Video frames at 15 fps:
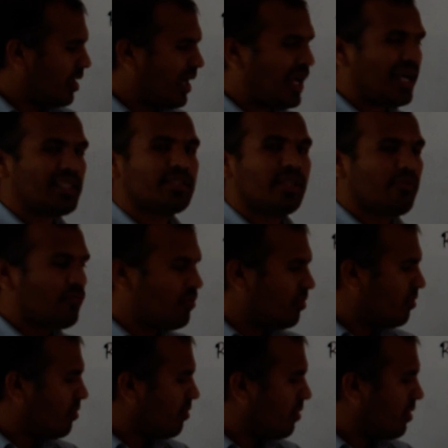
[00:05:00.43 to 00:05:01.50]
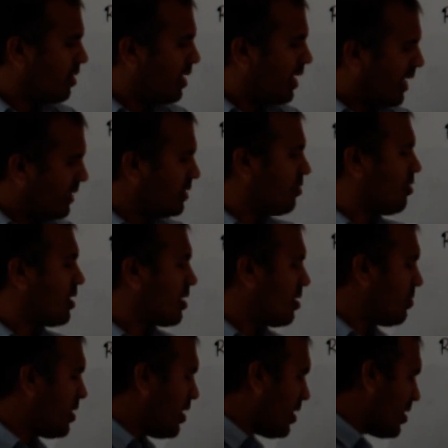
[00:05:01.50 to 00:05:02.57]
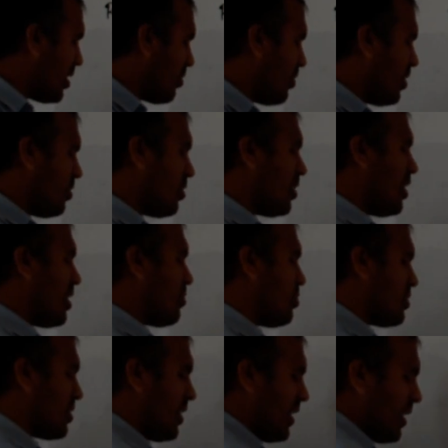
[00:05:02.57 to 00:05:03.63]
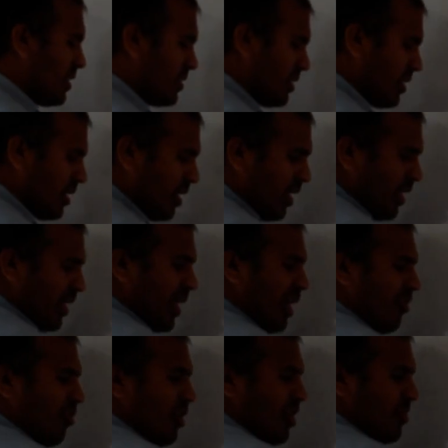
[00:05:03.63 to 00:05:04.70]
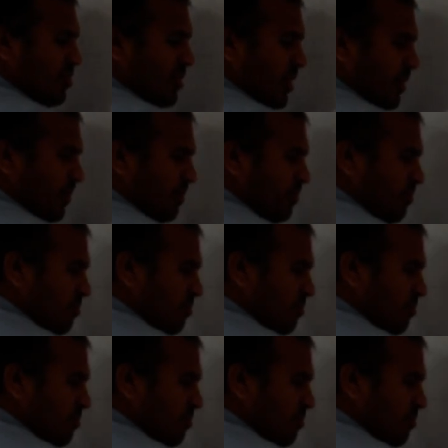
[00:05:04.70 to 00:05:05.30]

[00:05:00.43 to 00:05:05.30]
acid acid work out, then it converted to carboxylic acid. Carefully observe.